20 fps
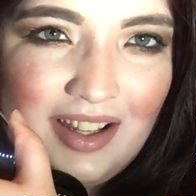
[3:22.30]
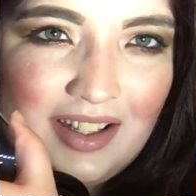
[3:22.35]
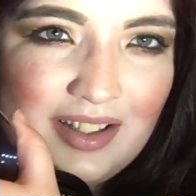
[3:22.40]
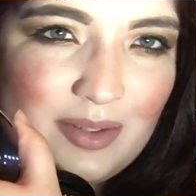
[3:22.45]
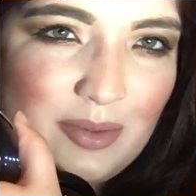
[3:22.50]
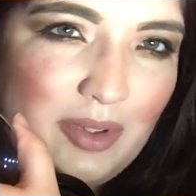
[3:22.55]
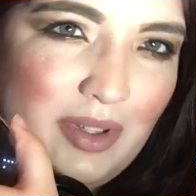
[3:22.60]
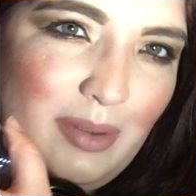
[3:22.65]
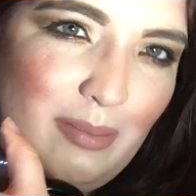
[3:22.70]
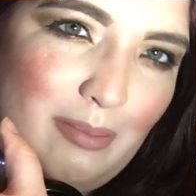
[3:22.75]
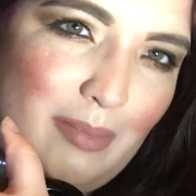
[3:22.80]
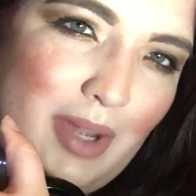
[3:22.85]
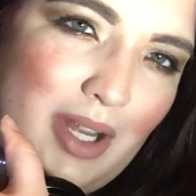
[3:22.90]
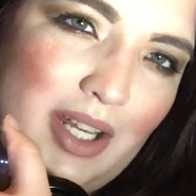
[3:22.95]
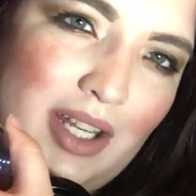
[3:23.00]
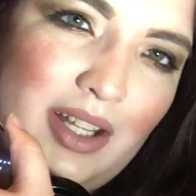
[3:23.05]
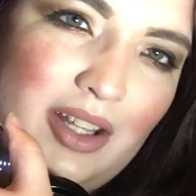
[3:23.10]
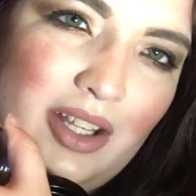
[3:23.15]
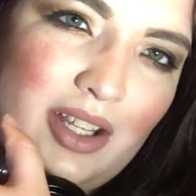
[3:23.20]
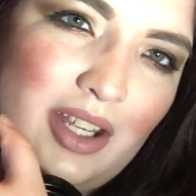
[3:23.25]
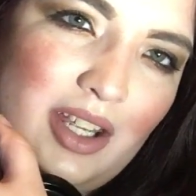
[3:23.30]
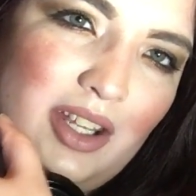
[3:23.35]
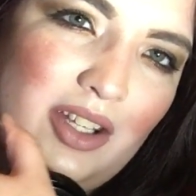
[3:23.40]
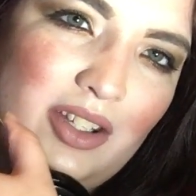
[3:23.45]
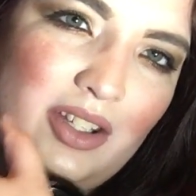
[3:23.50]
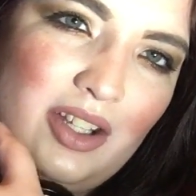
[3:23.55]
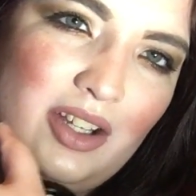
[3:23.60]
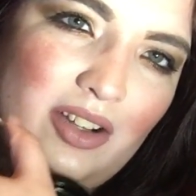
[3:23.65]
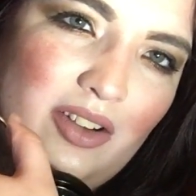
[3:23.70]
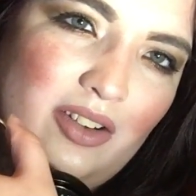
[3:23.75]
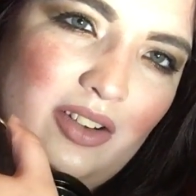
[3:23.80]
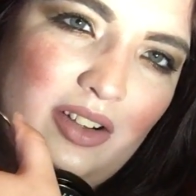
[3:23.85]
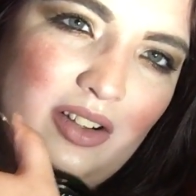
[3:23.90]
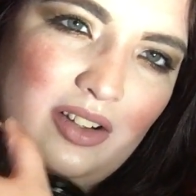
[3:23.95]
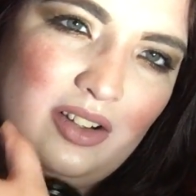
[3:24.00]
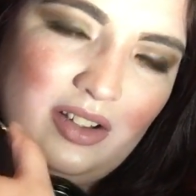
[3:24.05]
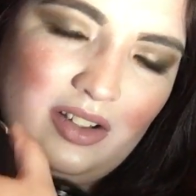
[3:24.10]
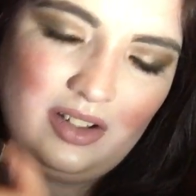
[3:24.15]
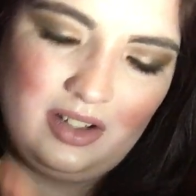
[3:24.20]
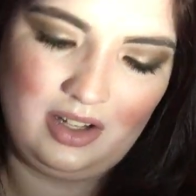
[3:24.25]
It's really muddy looking though.
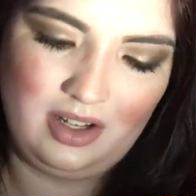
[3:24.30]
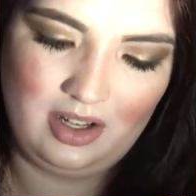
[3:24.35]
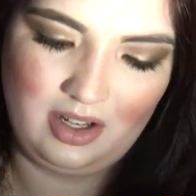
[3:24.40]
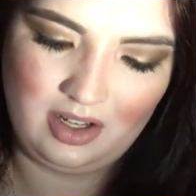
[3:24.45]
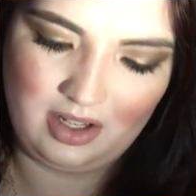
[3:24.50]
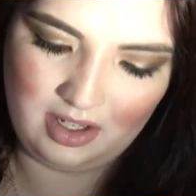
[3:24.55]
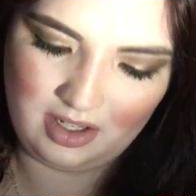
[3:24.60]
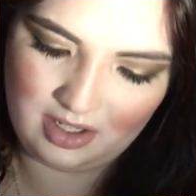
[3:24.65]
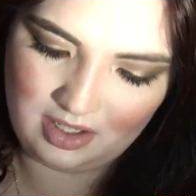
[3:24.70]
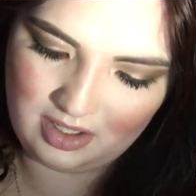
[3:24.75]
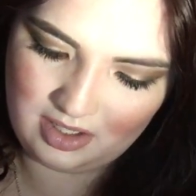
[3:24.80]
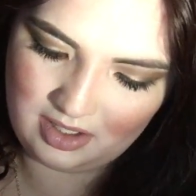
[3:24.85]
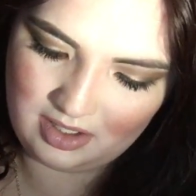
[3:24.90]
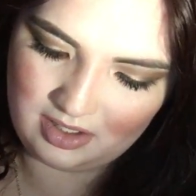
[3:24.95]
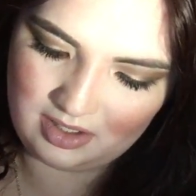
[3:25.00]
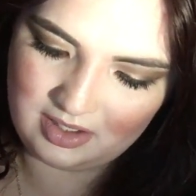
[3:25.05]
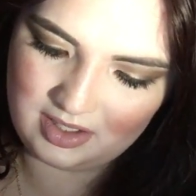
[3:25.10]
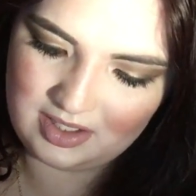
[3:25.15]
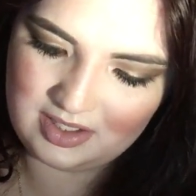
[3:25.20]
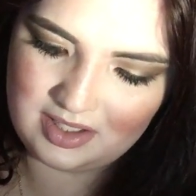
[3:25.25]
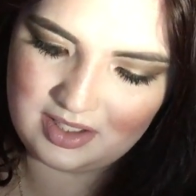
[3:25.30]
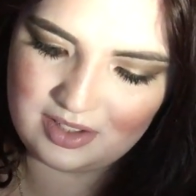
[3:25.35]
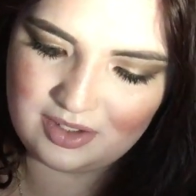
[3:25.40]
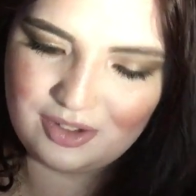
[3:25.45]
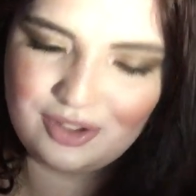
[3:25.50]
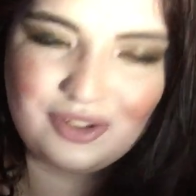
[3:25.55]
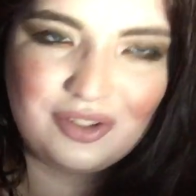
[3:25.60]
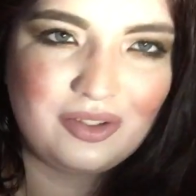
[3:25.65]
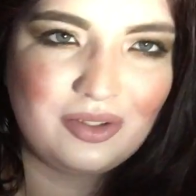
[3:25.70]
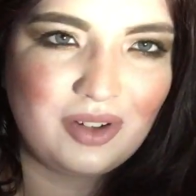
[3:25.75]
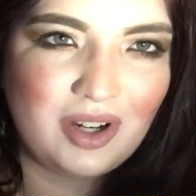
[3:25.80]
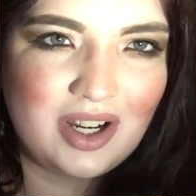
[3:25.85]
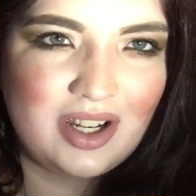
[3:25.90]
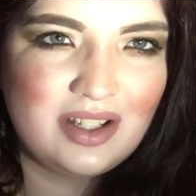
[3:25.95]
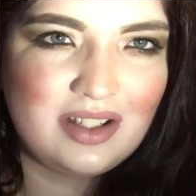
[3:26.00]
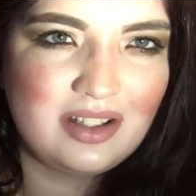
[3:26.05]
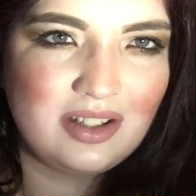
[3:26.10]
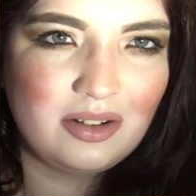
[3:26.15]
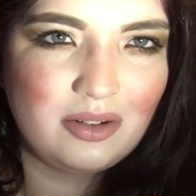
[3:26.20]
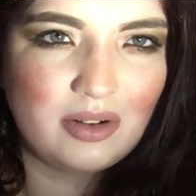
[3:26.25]
This is
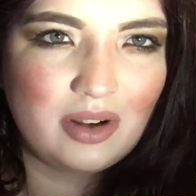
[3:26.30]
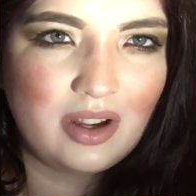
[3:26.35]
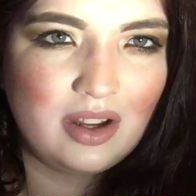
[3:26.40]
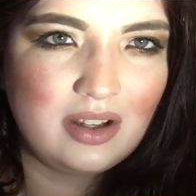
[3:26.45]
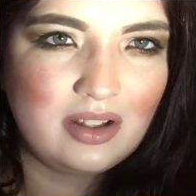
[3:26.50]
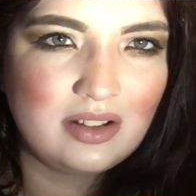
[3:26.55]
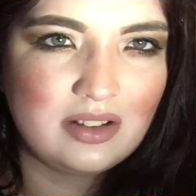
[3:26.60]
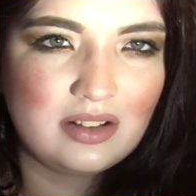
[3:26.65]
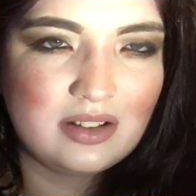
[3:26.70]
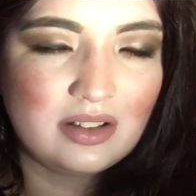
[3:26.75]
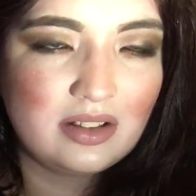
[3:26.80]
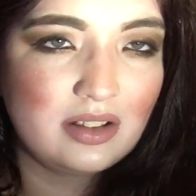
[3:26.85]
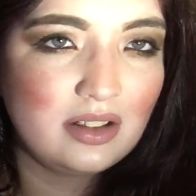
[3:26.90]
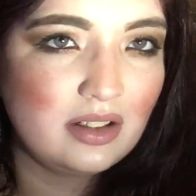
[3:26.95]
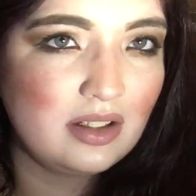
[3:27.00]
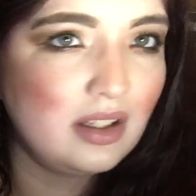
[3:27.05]
crazy, you guys.